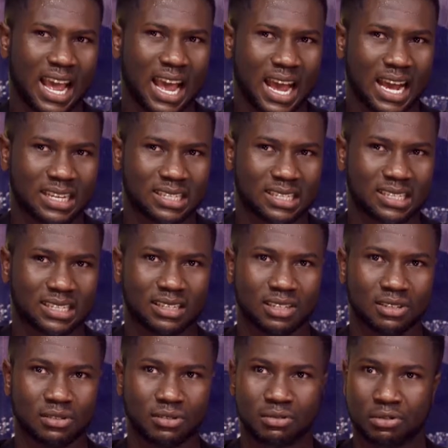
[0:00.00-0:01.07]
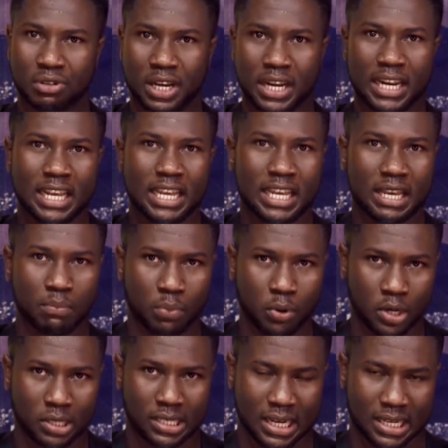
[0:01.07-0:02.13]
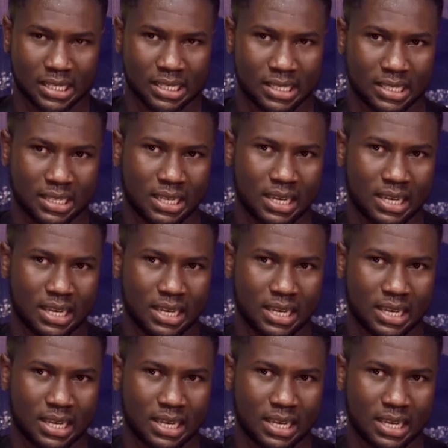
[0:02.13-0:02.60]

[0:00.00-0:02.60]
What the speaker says: as really important,